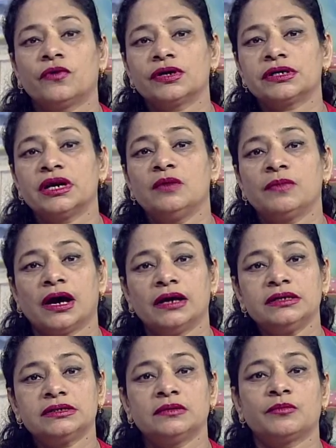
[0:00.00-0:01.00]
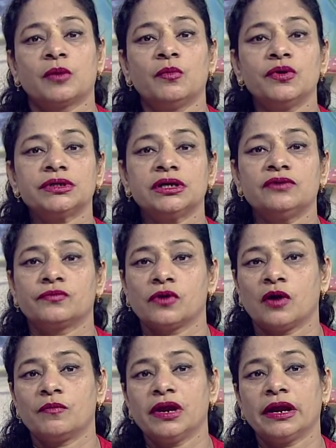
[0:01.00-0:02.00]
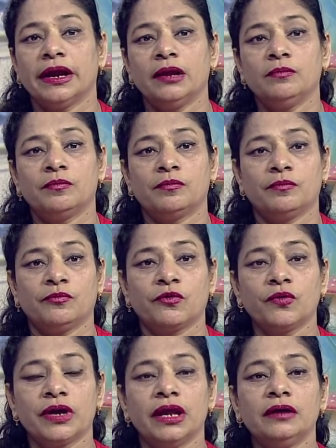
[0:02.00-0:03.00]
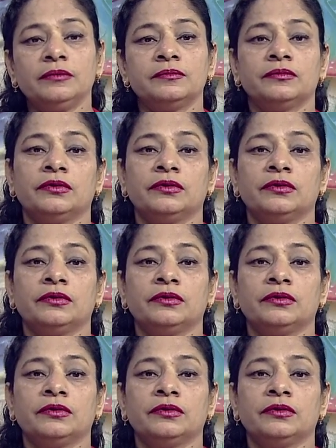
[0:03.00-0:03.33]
water in plants, promotion of flowering and Fruiting